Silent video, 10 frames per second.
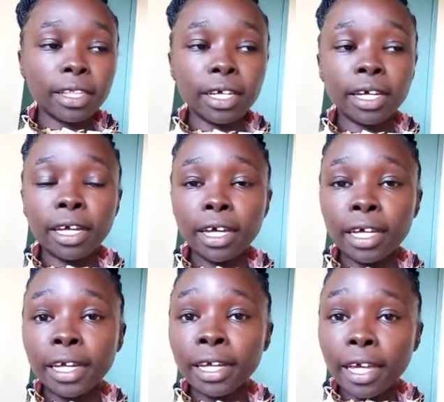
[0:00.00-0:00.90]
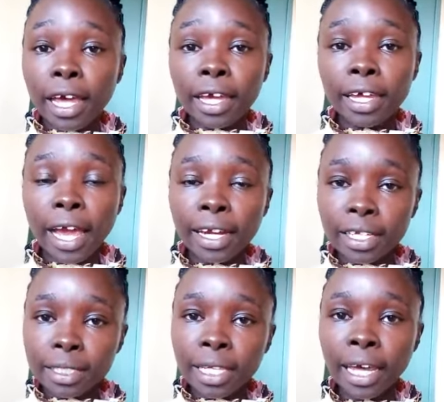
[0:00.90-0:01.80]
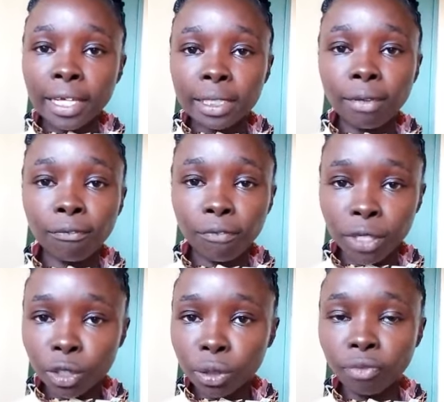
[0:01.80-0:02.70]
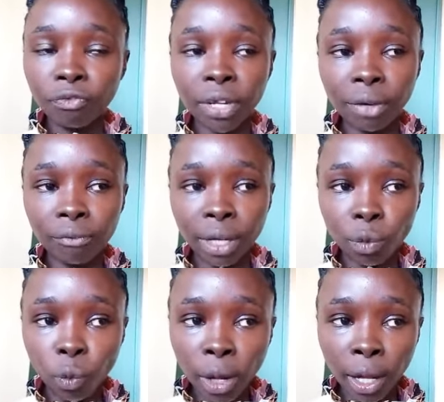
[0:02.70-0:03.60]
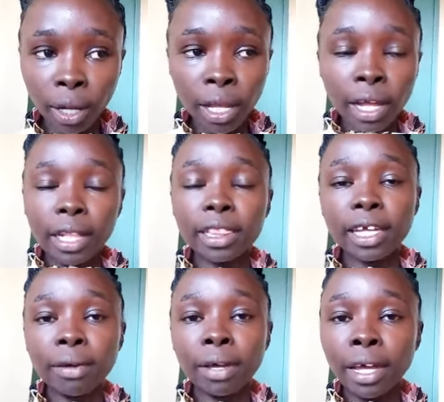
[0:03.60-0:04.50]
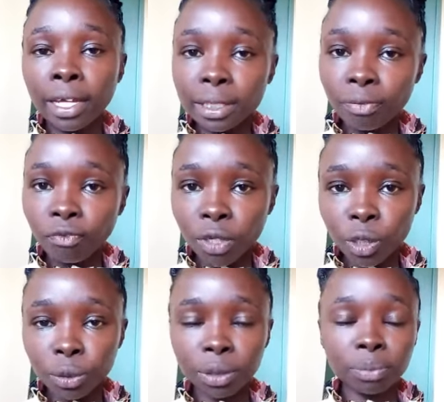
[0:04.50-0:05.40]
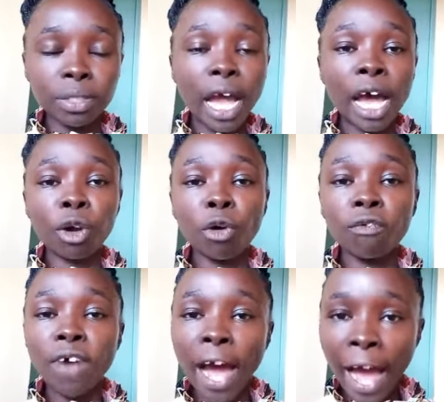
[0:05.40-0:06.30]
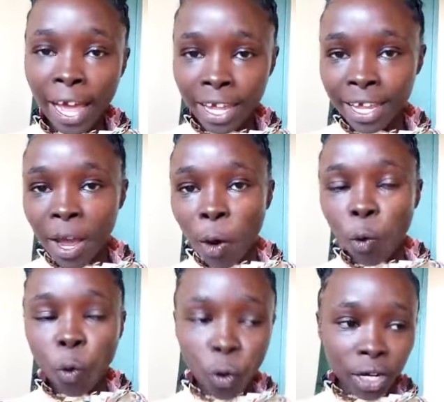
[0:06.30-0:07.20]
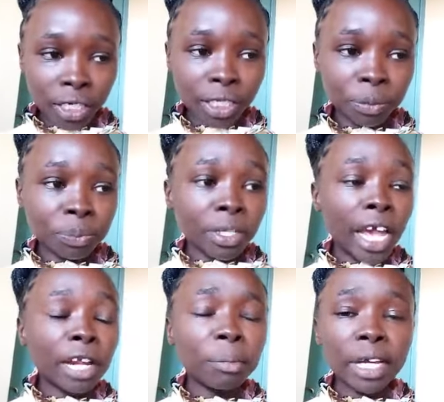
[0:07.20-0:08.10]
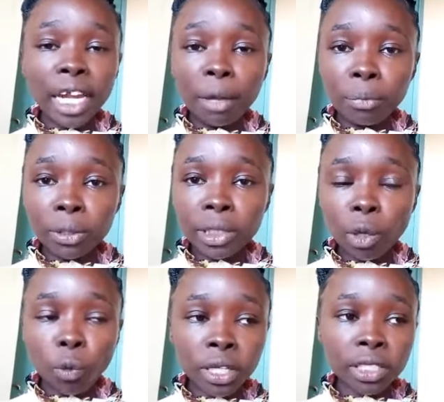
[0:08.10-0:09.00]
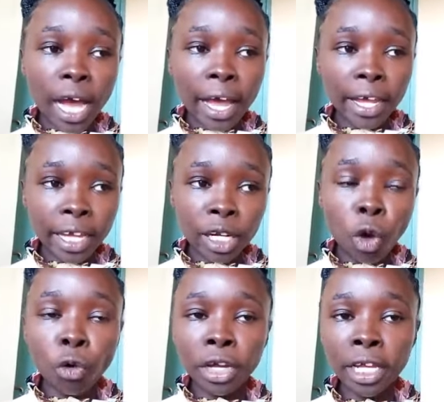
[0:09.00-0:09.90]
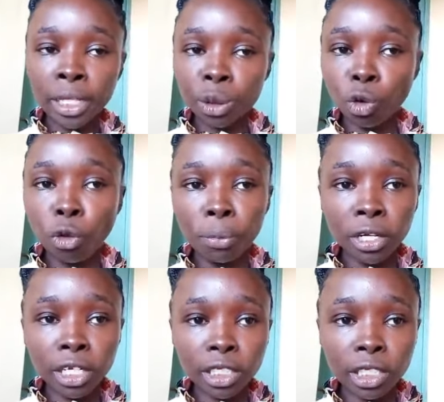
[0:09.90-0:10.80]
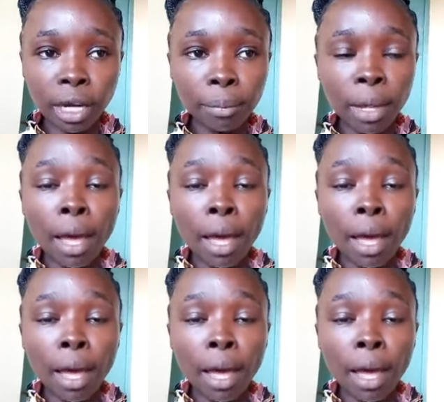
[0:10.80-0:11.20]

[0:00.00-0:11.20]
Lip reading: He edits his videos very, very well. His videos are of high quality. And Michele Ponte went ahead on his community tab